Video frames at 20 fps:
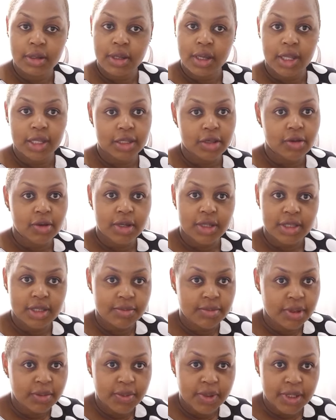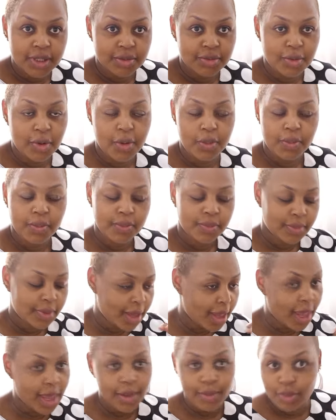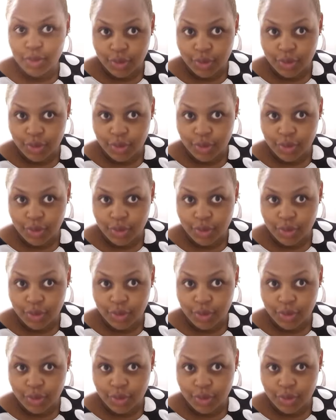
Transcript: as long as the baby is warm, I'm